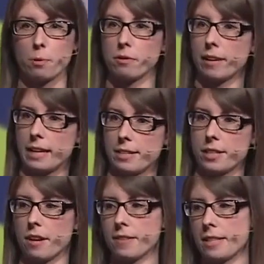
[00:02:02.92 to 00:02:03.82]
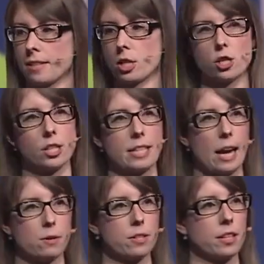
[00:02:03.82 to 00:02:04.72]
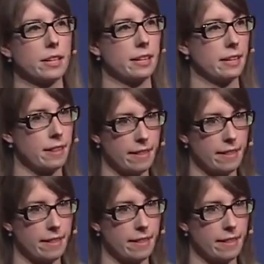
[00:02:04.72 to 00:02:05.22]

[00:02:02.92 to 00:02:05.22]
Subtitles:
provide services such as counseling and